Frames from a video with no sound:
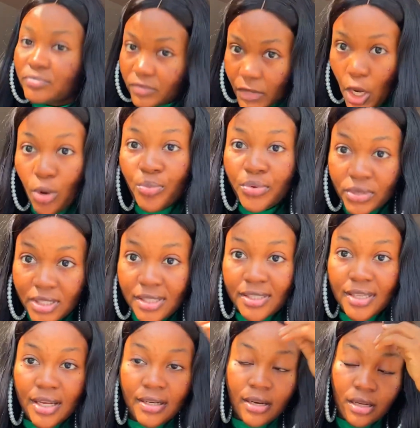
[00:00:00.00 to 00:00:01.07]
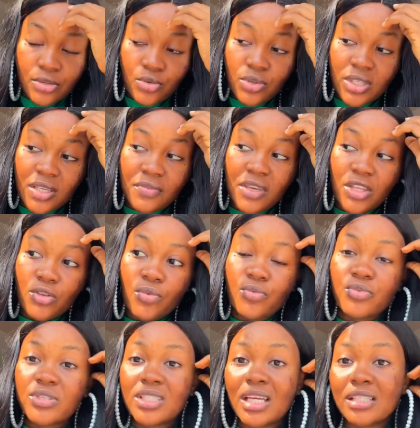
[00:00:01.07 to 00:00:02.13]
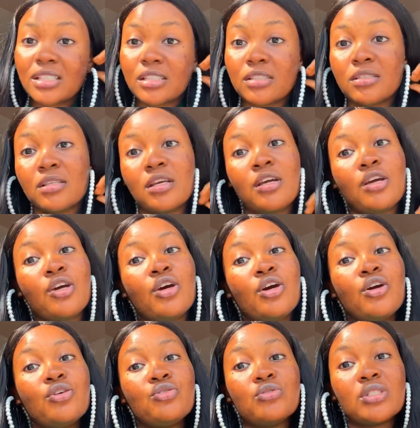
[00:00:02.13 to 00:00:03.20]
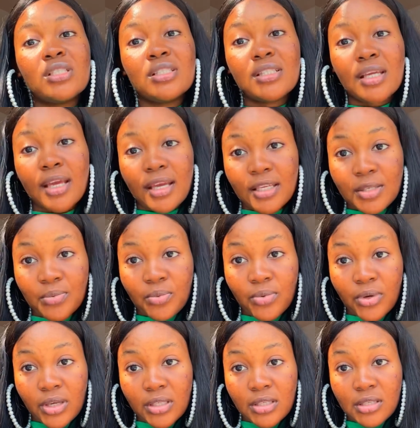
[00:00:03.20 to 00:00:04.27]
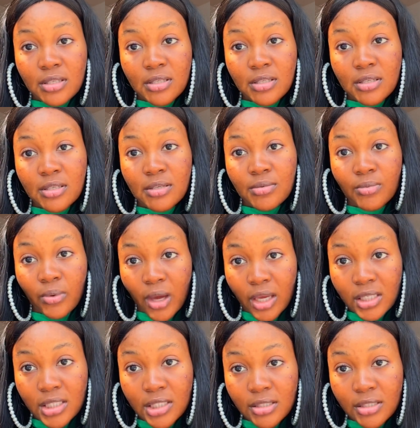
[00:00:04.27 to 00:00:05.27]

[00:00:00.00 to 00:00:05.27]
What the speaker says: I hope you understand that. So certificate of good standing, you need experience, right?